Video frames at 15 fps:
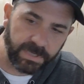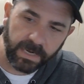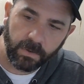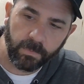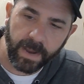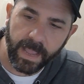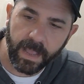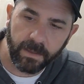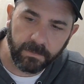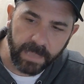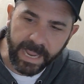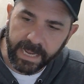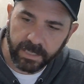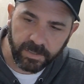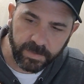stick around,
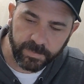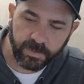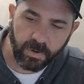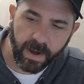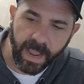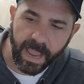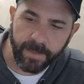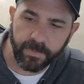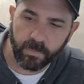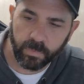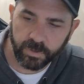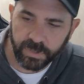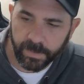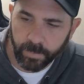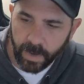like and subscribe, and
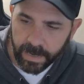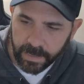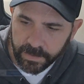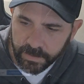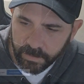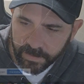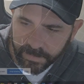we'll jump right into it.